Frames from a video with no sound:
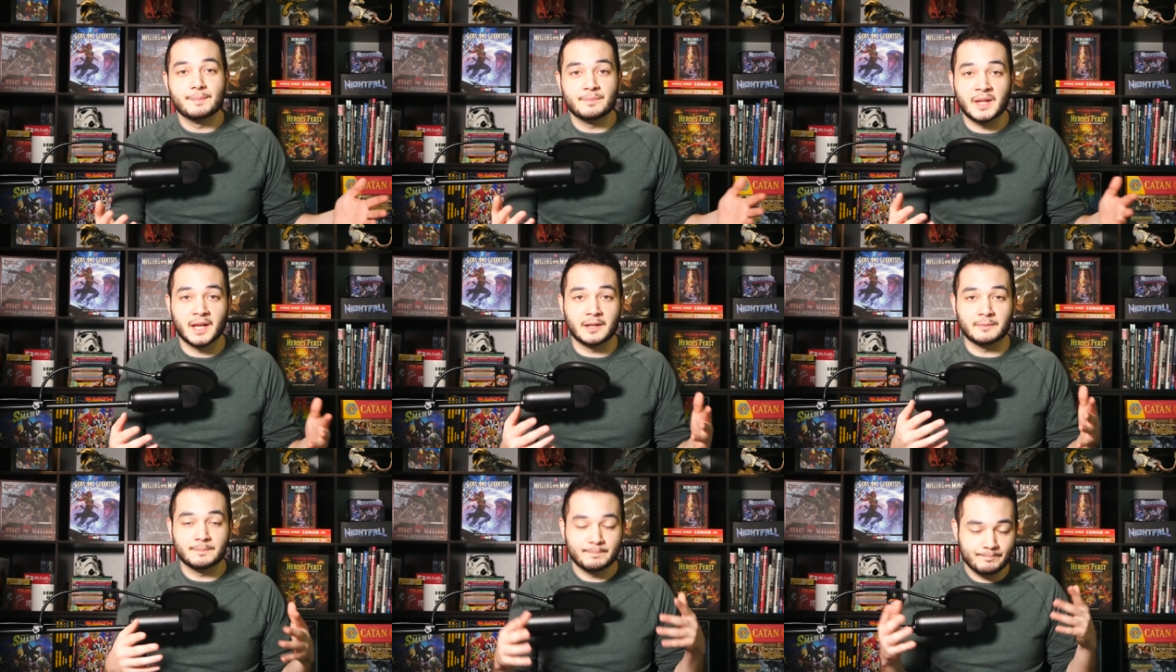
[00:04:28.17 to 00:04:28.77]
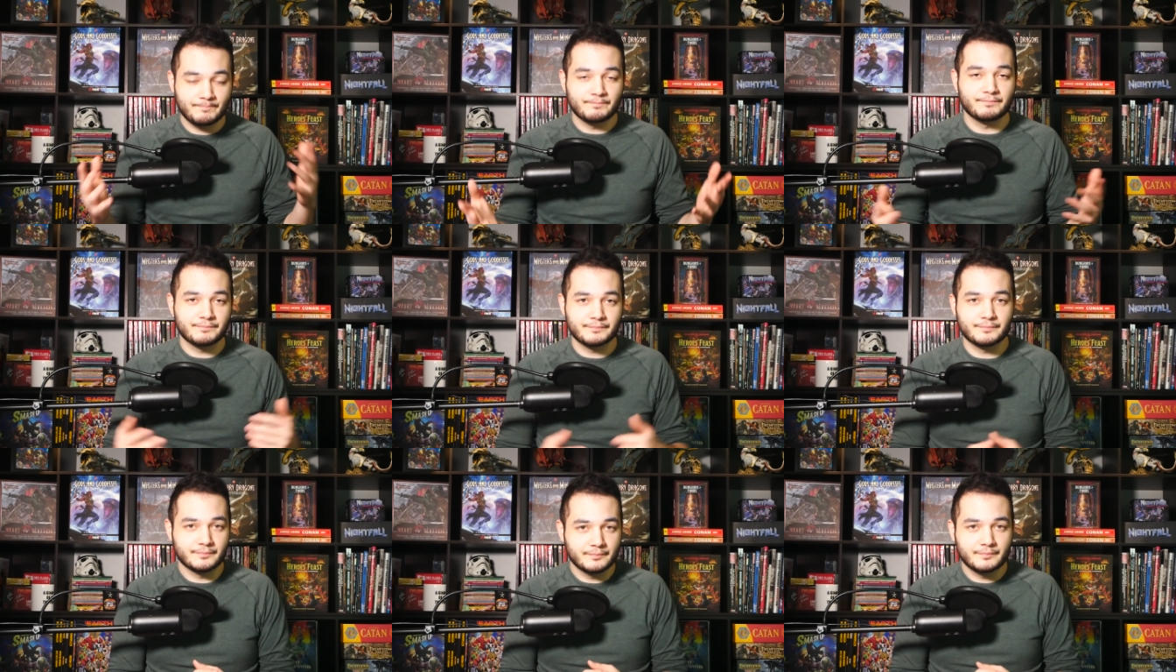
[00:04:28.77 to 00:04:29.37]
then
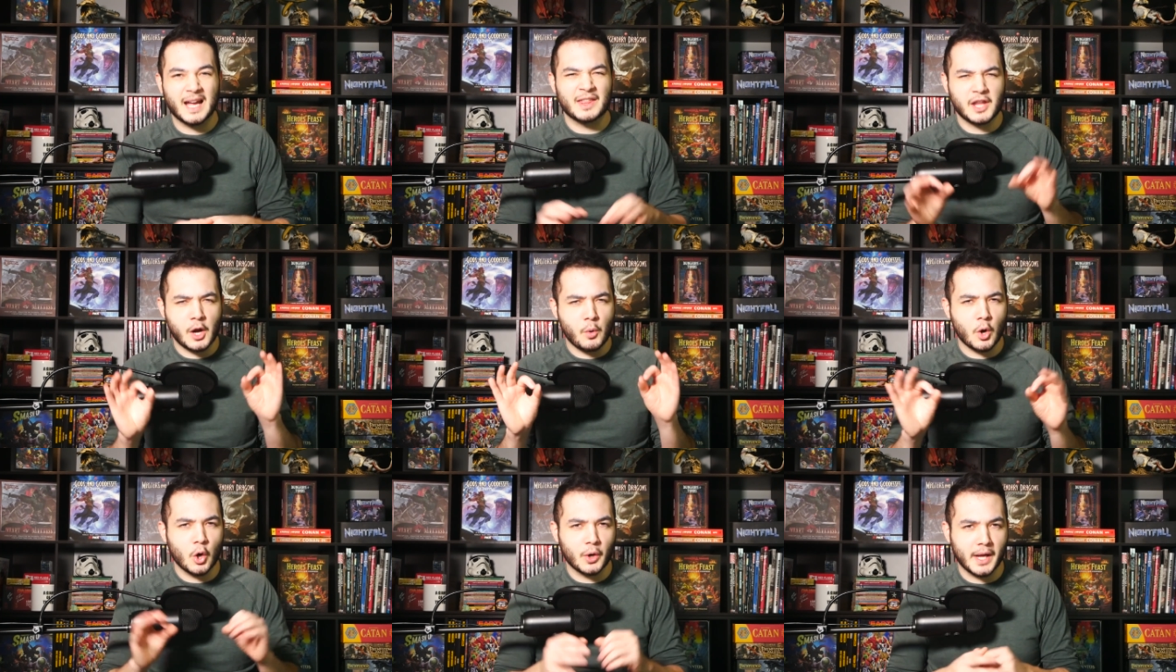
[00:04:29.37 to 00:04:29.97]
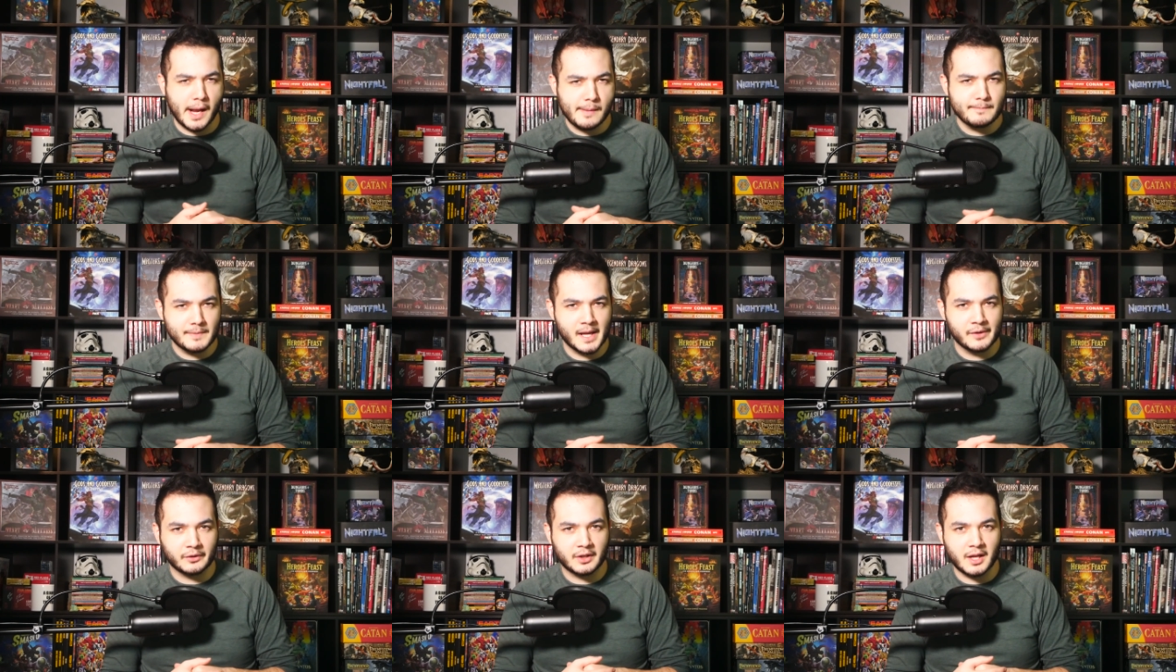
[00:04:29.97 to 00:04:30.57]
I think we're okay
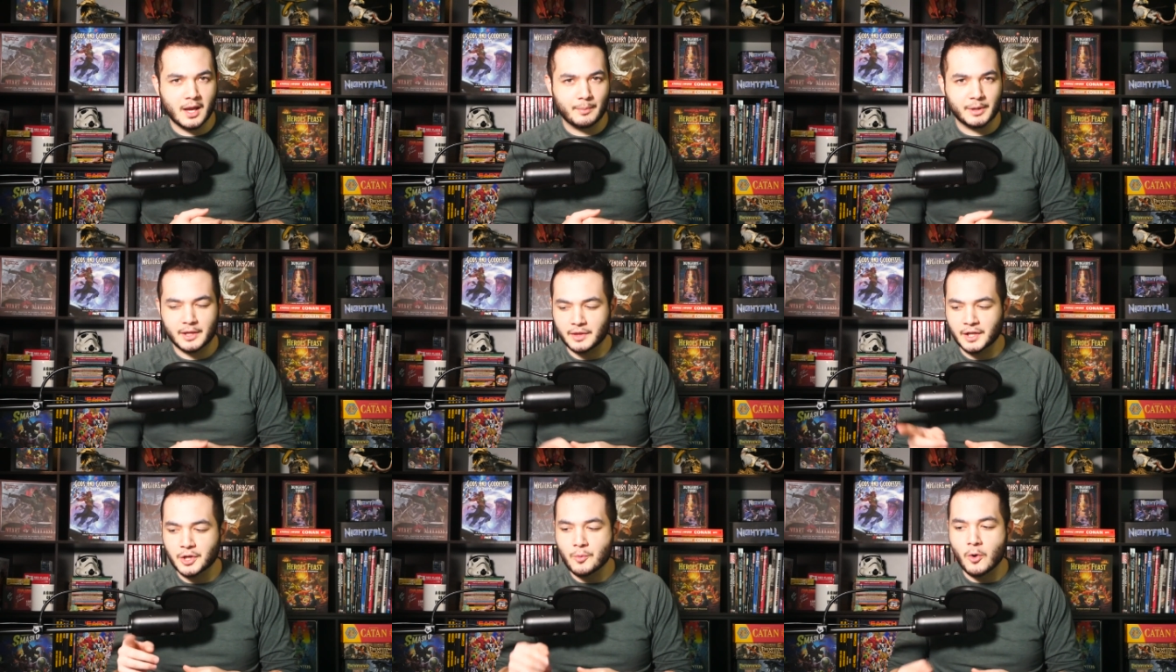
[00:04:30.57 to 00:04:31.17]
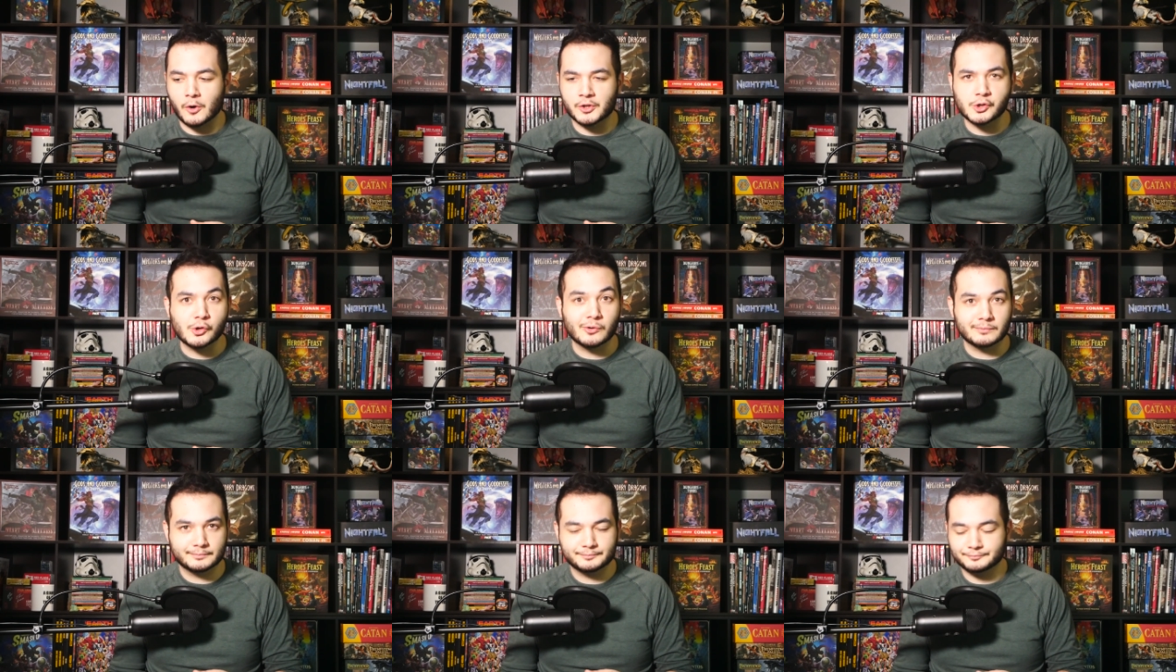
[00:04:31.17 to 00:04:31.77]
as a DM, and I think you are too.